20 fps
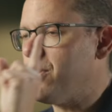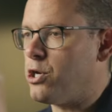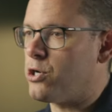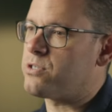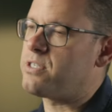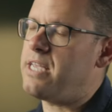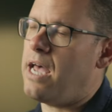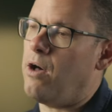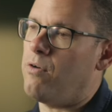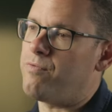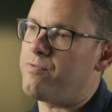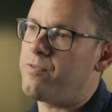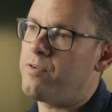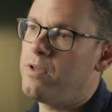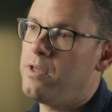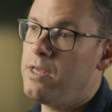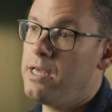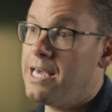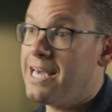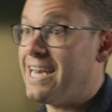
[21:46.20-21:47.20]
in yourself.
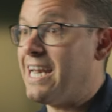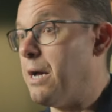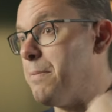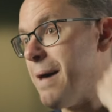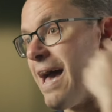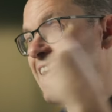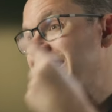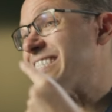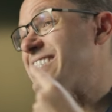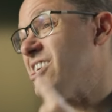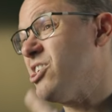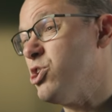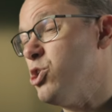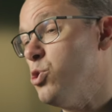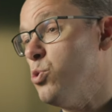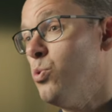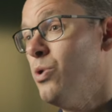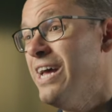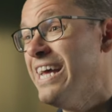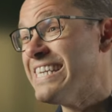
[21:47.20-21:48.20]
And I'm asking
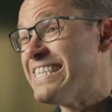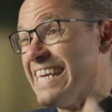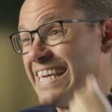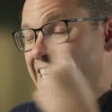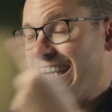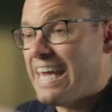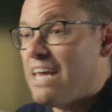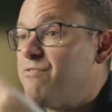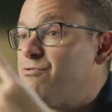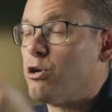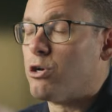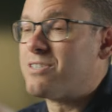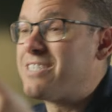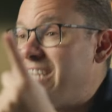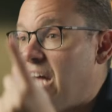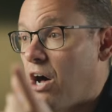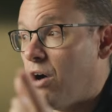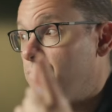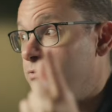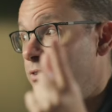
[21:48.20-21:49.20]
you to give
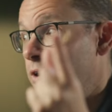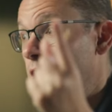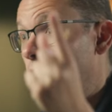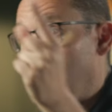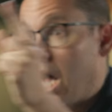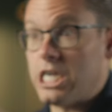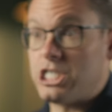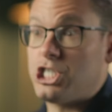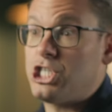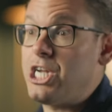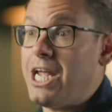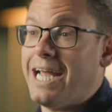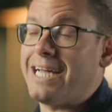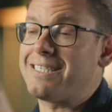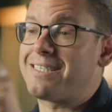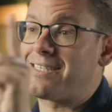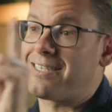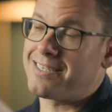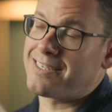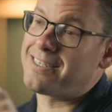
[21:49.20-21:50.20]
yourself a
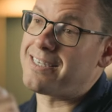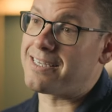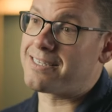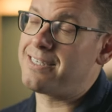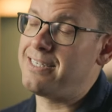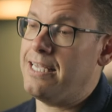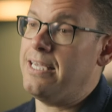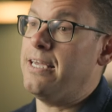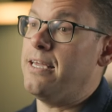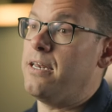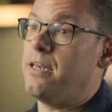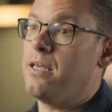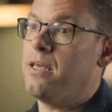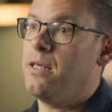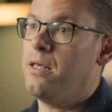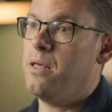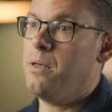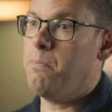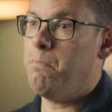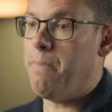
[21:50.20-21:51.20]
chance to succeed
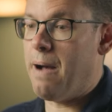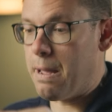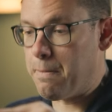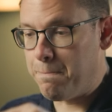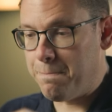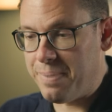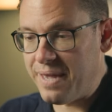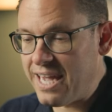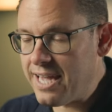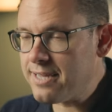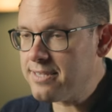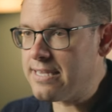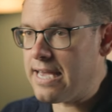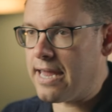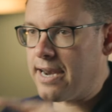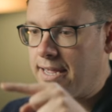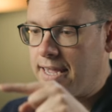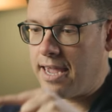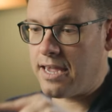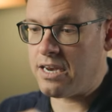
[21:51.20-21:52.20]
by being
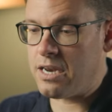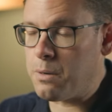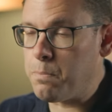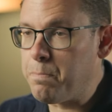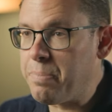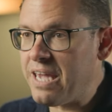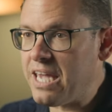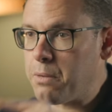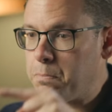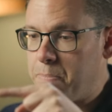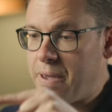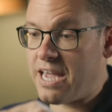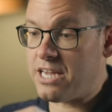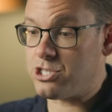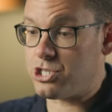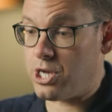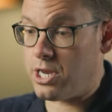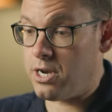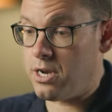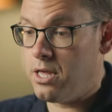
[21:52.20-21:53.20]
dedicated, being
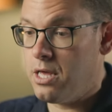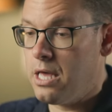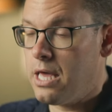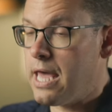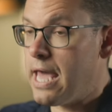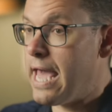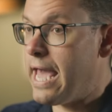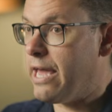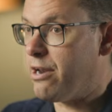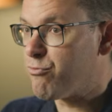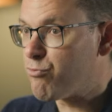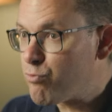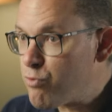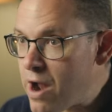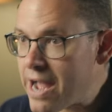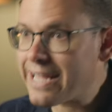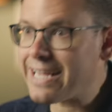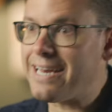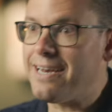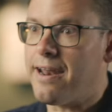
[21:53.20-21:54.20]
patient, and
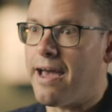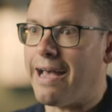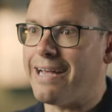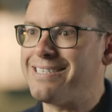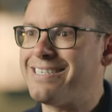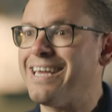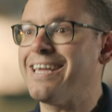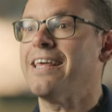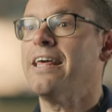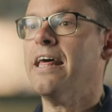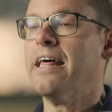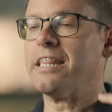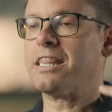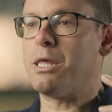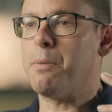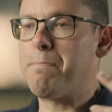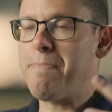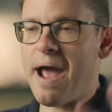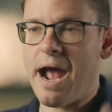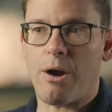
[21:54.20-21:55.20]
recognizing
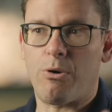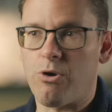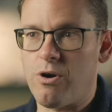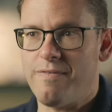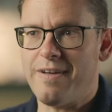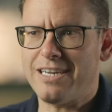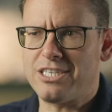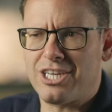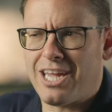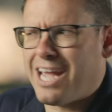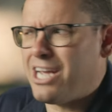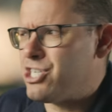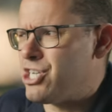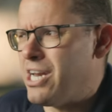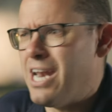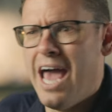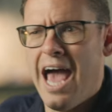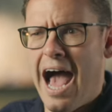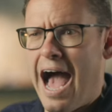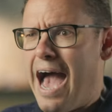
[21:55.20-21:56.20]
the power of
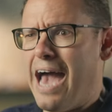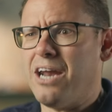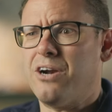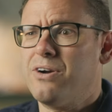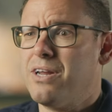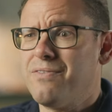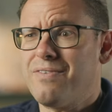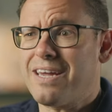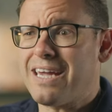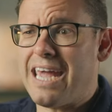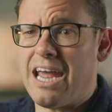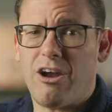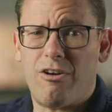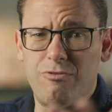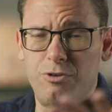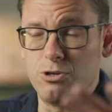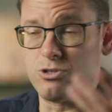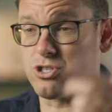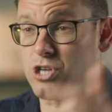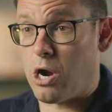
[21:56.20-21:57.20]
education. I don't even care
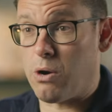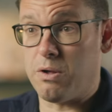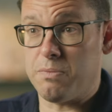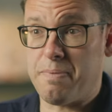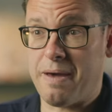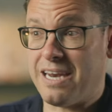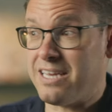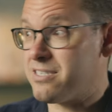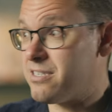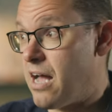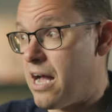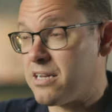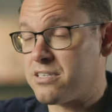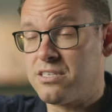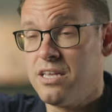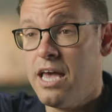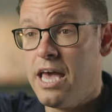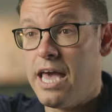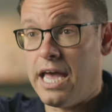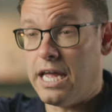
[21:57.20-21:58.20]
if you start with penny
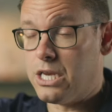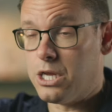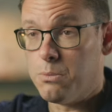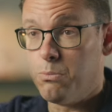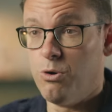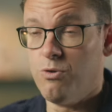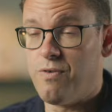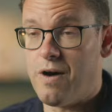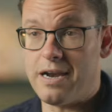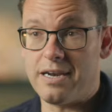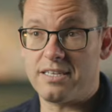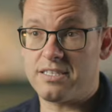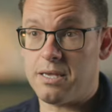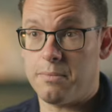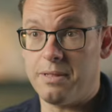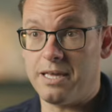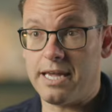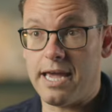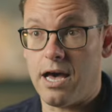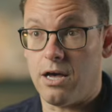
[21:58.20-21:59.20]
stocks and you move on to
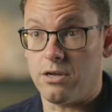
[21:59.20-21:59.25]
something